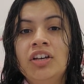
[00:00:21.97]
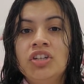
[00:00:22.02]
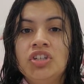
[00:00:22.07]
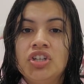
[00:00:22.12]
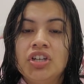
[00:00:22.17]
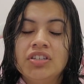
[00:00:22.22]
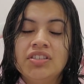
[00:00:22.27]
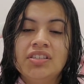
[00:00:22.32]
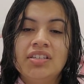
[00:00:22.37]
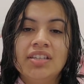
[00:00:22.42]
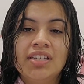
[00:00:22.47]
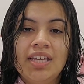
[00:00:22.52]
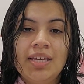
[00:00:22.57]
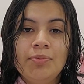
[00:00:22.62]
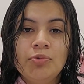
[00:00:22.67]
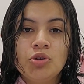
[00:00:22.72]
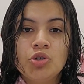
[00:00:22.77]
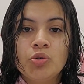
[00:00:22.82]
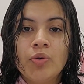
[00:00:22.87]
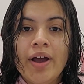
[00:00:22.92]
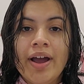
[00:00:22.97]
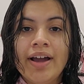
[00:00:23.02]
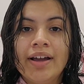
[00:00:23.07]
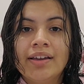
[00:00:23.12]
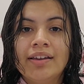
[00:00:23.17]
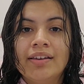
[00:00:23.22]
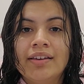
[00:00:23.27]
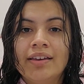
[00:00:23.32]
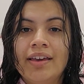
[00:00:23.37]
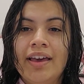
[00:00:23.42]
just to keep
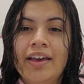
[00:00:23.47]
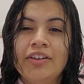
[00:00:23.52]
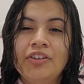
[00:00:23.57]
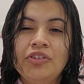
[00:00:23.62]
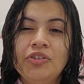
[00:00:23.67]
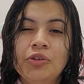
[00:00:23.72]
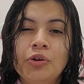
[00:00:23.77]
track and